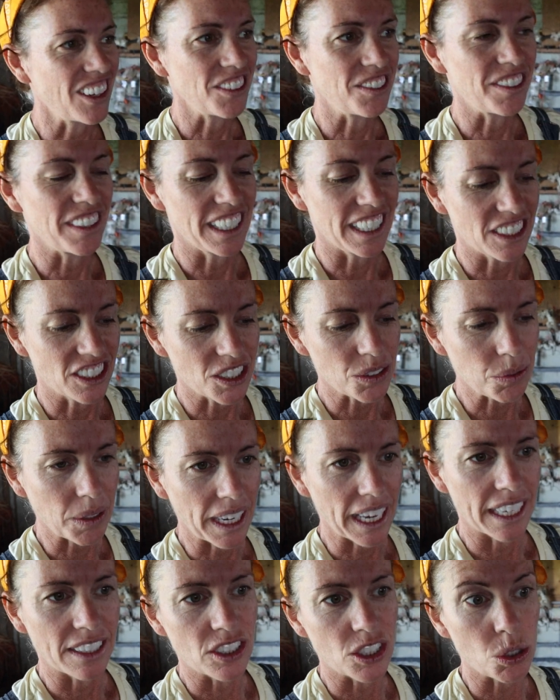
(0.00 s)
All finished,
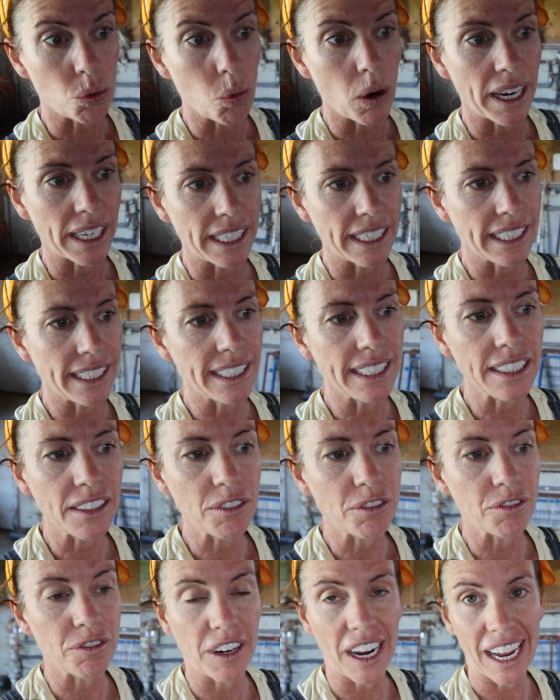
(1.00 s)
we had
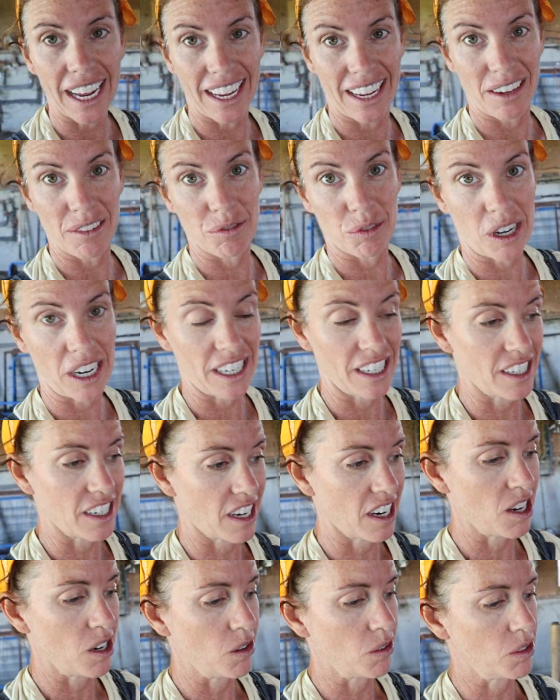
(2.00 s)
25 ready to
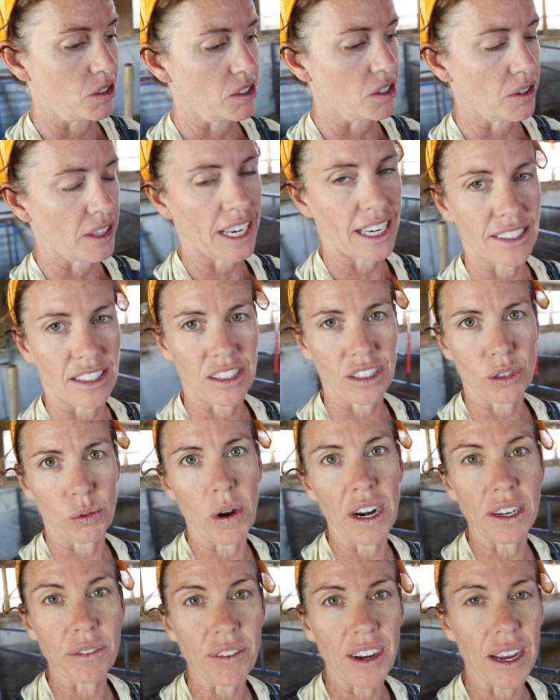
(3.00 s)
go. So that's
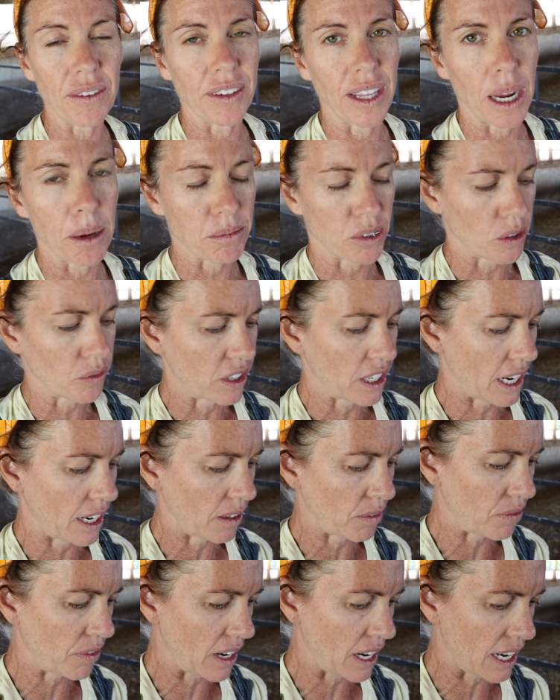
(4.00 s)
25 lambs over
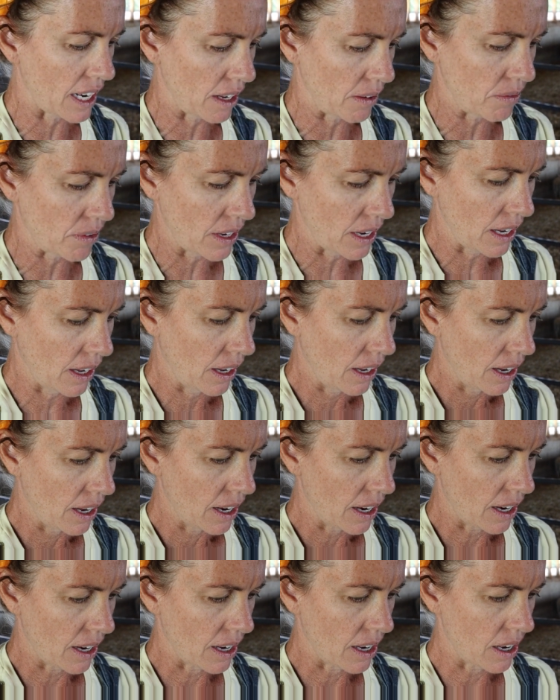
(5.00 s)
95.
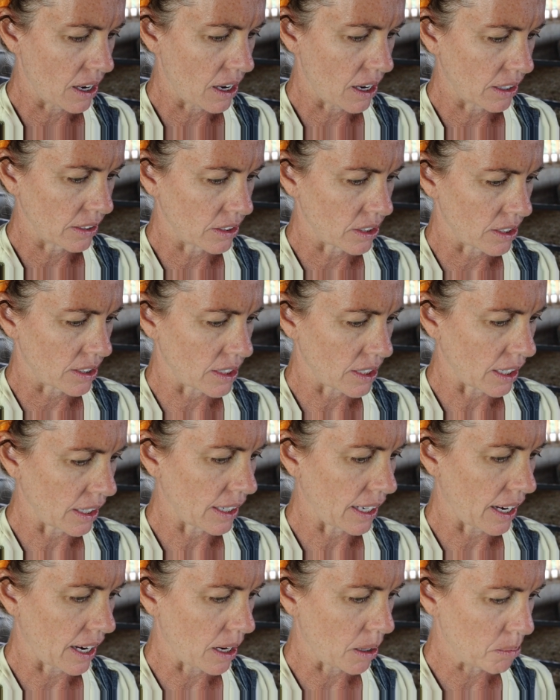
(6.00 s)
Uh, I'll just
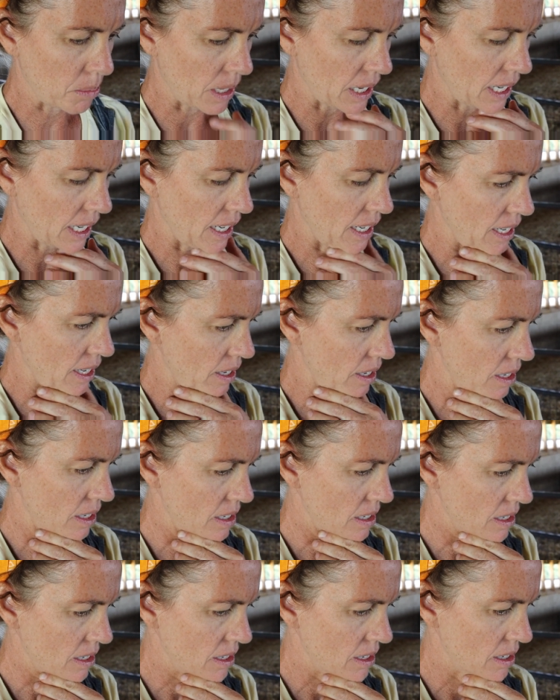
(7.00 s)
tell you how many
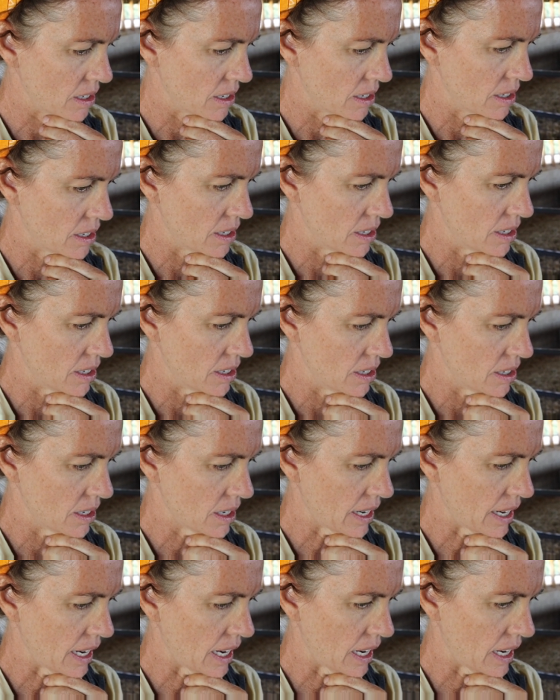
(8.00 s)

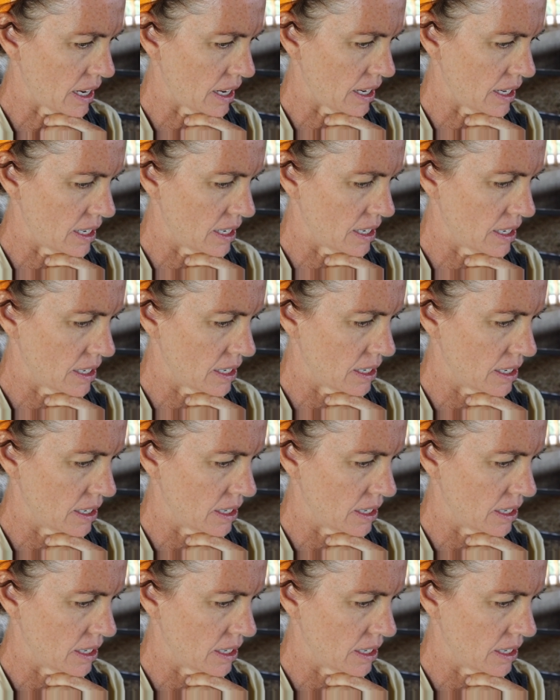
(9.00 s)
I had.